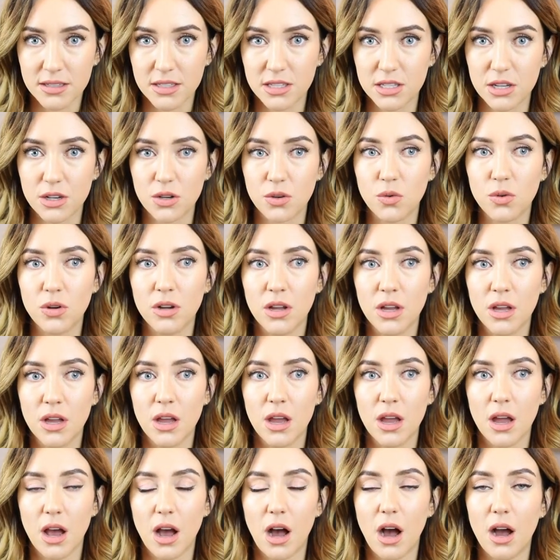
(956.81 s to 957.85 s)
So
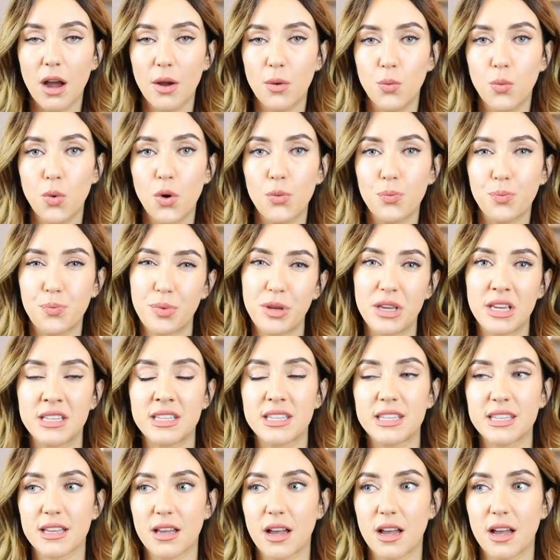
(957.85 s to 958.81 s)
I won't be,